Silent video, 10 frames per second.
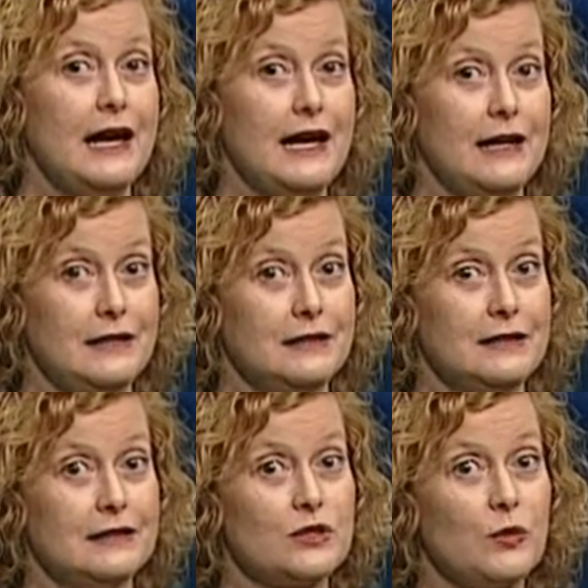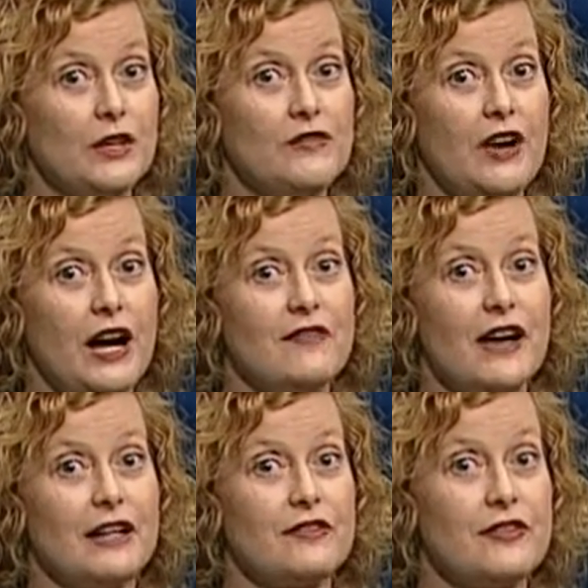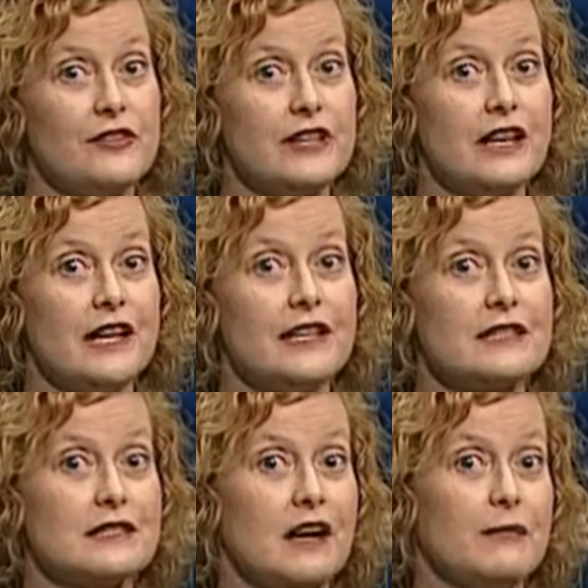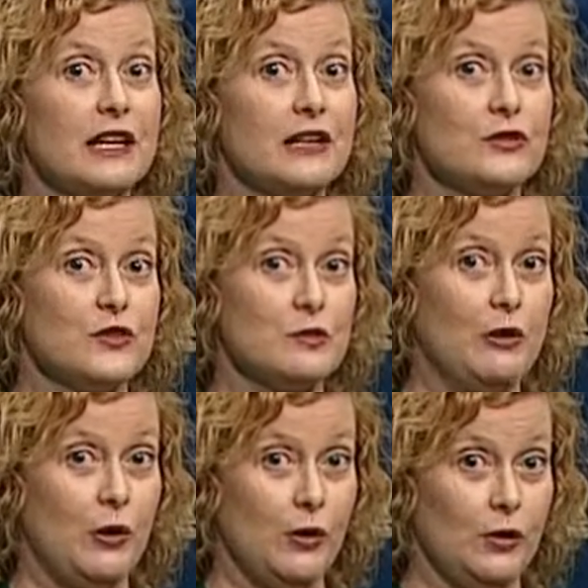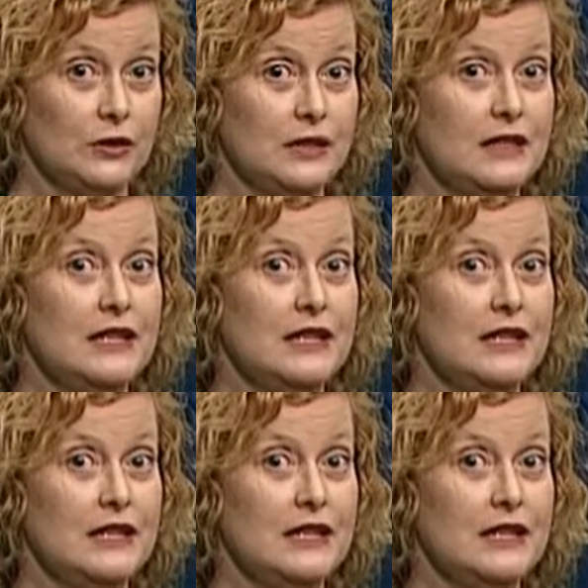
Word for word: and in 25 out of 38 Islamic countries polled,